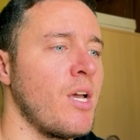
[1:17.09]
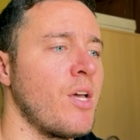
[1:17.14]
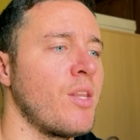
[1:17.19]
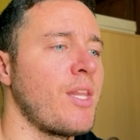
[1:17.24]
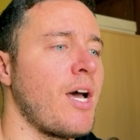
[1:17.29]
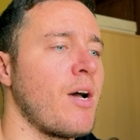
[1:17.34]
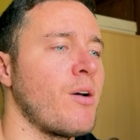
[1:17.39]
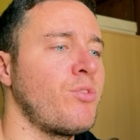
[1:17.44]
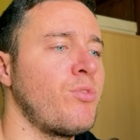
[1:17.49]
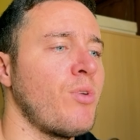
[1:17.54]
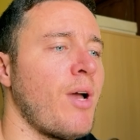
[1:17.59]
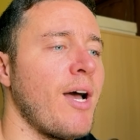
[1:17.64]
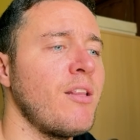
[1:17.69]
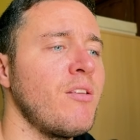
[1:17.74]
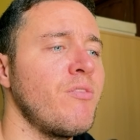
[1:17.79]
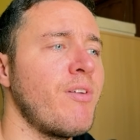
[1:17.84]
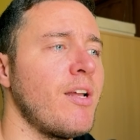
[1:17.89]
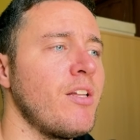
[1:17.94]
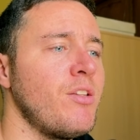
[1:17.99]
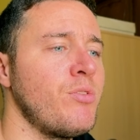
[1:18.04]
Now to
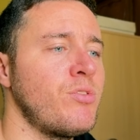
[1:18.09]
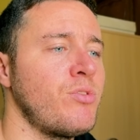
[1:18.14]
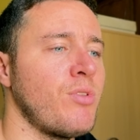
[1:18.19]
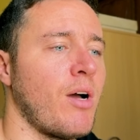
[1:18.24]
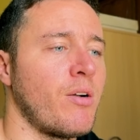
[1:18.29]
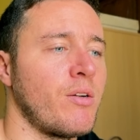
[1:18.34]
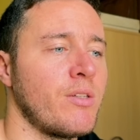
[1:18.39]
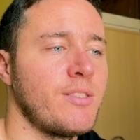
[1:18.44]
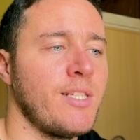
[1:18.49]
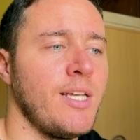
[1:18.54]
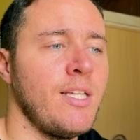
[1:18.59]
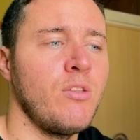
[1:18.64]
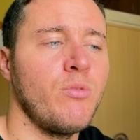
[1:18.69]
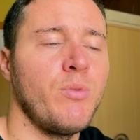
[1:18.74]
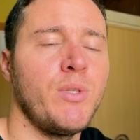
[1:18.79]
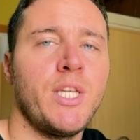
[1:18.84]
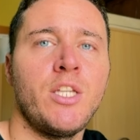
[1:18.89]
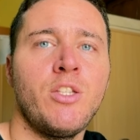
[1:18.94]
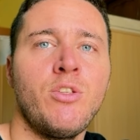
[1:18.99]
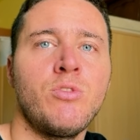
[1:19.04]
add values to our set,
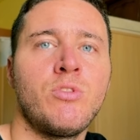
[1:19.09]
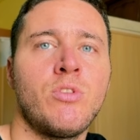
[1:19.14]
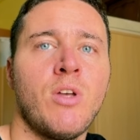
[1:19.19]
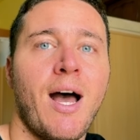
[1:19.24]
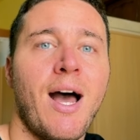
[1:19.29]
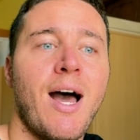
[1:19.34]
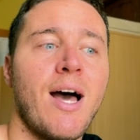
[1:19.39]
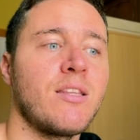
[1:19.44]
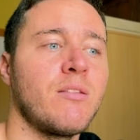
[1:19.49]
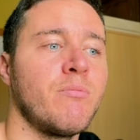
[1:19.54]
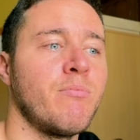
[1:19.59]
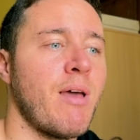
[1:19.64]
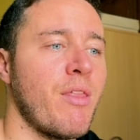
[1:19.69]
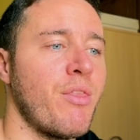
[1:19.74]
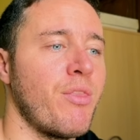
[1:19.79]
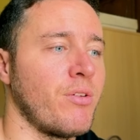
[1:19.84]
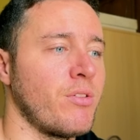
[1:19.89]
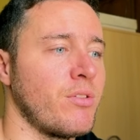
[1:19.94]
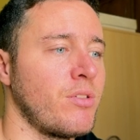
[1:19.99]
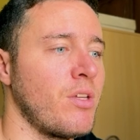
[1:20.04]
we can use the add
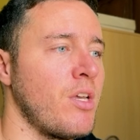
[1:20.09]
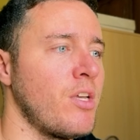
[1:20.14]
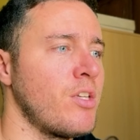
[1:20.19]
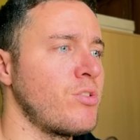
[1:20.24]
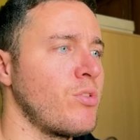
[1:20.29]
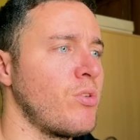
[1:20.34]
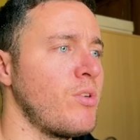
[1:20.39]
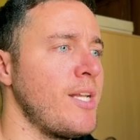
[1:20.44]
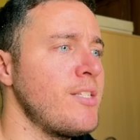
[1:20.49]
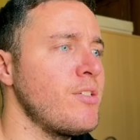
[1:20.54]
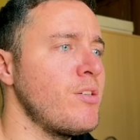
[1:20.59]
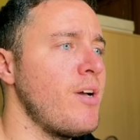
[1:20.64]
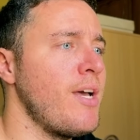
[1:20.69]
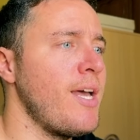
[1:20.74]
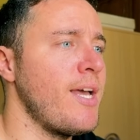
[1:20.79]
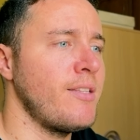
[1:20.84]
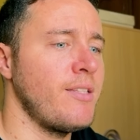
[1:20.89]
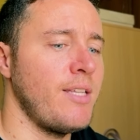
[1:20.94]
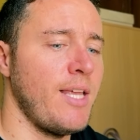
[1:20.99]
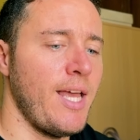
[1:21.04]
method. So let's go
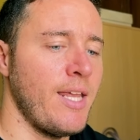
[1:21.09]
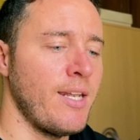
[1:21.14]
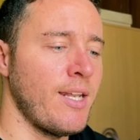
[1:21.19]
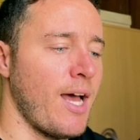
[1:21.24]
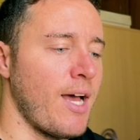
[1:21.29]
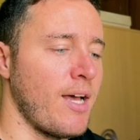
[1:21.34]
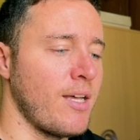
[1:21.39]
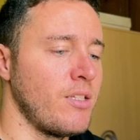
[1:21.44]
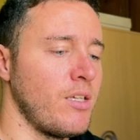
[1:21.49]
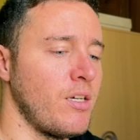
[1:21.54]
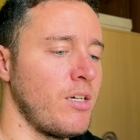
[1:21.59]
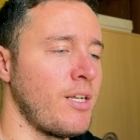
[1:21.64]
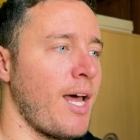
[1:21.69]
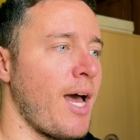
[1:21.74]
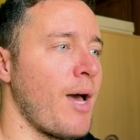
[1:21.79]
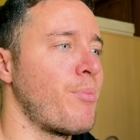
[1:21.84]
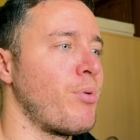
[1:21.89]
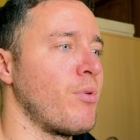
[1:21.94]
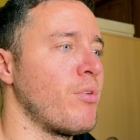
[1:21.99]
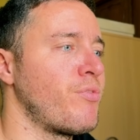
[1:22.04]
ahead and add an
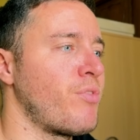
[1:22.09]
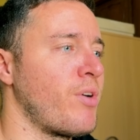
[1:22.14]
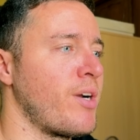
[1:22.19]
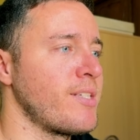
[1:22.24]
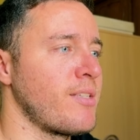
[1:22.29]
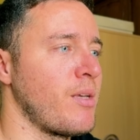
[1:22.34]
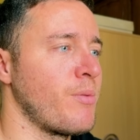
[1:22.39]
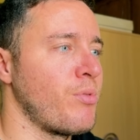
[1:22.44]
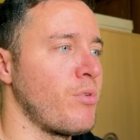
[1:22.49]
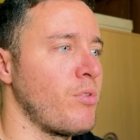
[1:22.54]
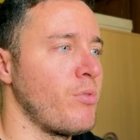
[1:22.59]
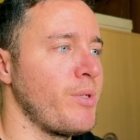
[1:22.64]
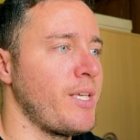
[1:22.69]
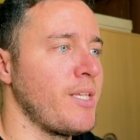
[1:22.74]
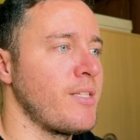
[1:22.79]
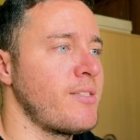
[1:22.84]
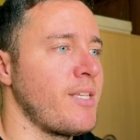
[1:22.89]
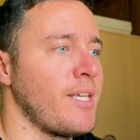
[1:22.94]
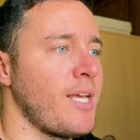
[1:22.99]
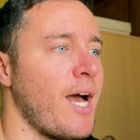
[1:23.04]
apple, for example. We
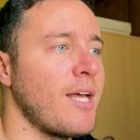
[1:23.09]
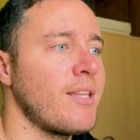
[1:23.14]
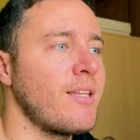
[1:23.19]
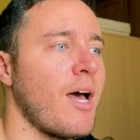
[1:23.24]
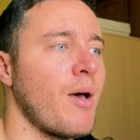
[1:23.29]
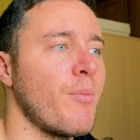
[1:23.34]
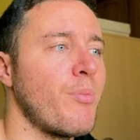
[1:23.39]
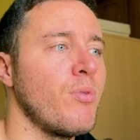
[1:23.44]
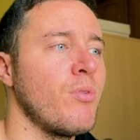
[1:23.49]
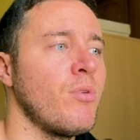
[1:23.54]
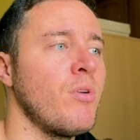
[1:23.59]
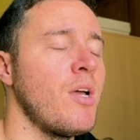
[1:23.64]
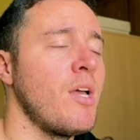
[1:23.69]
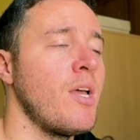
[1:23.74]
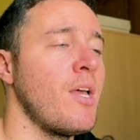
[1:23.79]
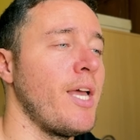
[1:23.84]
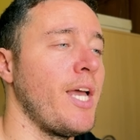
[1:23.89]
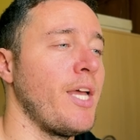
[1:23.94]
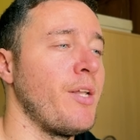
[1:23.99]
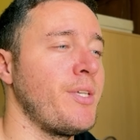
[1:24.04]
can say add apple,
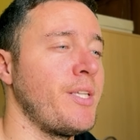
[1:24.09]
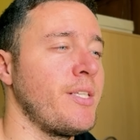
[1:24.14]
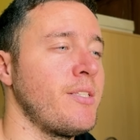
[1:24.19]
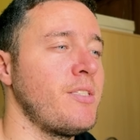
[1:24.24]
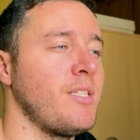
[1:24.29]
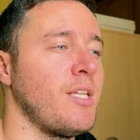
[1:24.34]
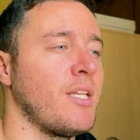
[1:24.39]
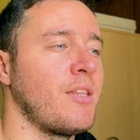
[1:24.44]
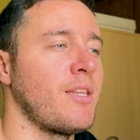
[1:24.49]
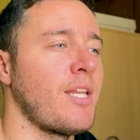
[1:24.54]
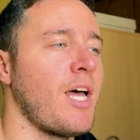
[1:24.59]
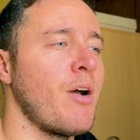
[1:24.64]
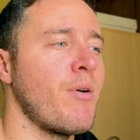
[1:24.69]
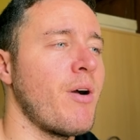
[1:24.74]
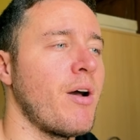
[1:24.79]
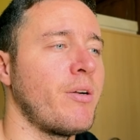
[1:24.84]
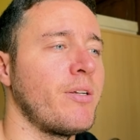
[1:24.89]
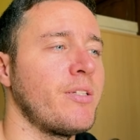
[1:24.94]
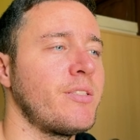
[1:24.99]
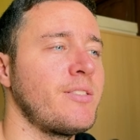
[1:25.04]
and you can see that now
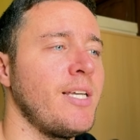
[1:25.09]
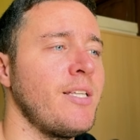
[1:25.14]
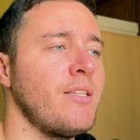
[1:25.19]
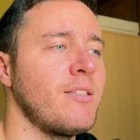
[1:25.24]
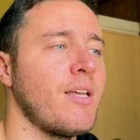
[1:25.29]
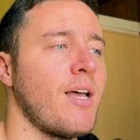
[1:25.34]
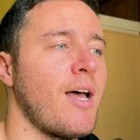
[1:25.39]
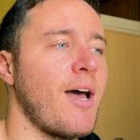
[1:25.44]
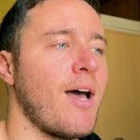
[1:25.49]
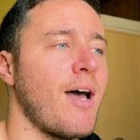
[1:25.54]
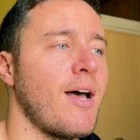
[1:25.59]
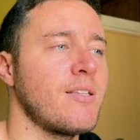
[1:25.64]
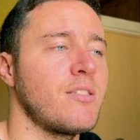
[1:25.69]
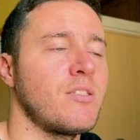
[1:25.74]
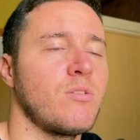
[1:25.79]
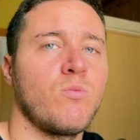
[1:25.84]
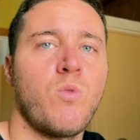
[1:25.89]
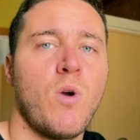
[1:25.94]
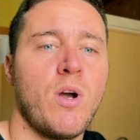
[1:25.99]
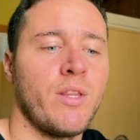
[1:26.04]
our set
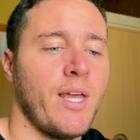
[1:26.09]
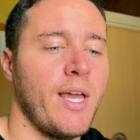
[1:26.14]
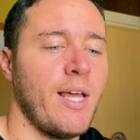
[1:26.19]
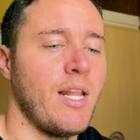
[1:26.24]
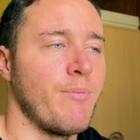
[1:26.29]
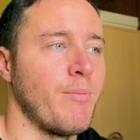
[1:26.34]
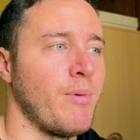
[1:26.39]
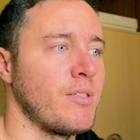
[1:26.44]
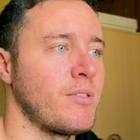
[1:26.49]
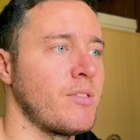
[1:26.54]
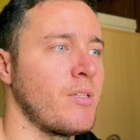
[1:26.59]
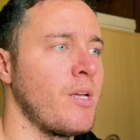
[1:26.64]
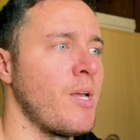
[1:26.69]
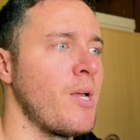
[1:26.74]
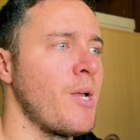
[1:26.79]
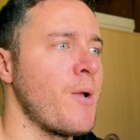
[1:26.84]
has one element.